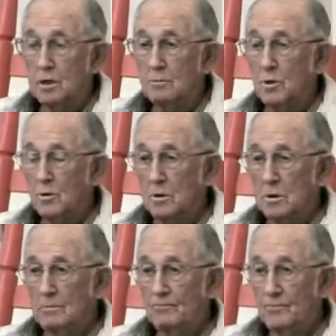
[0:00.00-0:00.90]
he built
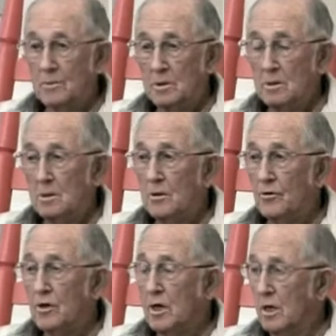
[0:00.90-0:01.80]
a
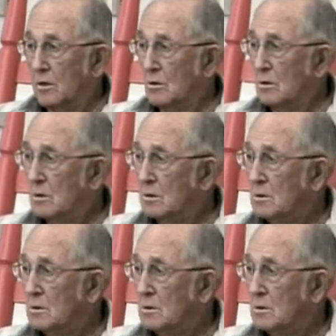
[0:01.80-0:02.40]
theater